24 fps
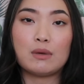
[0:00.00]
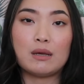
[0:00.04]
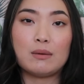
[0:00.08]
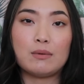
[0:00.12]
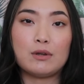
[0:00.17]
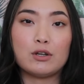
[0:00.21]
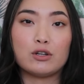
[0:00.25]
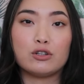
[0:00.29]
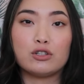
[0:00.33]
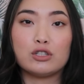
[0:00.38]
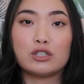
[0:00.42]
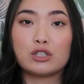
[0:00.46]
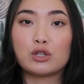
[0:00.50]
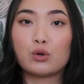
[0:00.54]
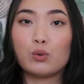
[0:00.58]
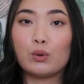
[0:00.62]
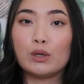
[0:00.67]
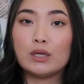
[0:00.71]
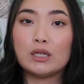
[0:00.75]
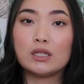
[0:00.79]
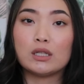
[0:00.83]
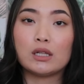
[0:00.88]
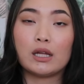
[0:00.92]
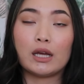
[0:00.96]
Maybe you're just
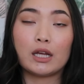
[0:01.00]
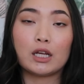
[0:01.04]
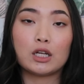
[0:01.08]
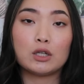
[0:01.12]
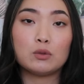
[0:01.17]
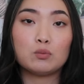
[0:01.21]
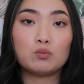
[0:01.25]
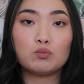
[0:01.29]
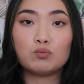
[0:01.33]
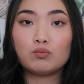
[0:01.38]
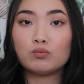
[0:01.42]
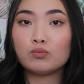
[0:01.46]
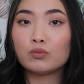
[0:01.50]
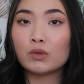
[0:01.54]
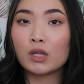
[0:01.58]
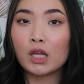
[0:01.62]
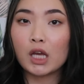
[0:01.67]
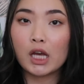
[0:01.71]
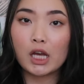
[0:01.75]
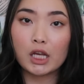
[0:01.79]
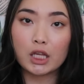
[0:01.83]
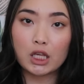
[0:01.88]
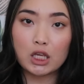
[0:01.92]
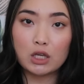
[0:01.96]
going to like
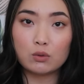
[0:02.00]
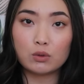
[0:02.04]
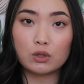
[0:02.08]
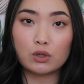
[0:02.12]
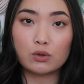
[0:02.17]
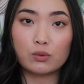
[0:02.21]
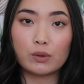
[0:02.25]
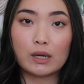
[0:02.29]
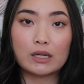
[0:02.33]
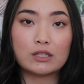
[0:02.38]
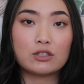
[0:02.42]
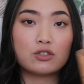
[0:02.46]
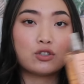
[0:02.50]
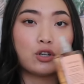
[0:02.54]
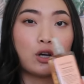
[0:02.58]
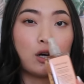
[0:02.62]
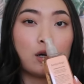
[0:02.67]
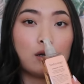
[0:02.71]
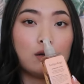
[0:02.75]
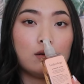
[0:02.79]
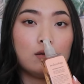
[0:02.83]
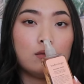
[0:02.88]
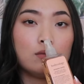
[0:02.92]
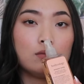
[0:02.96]
a cute little
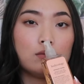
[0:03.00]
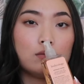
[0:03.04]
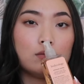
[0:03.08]
restaurant,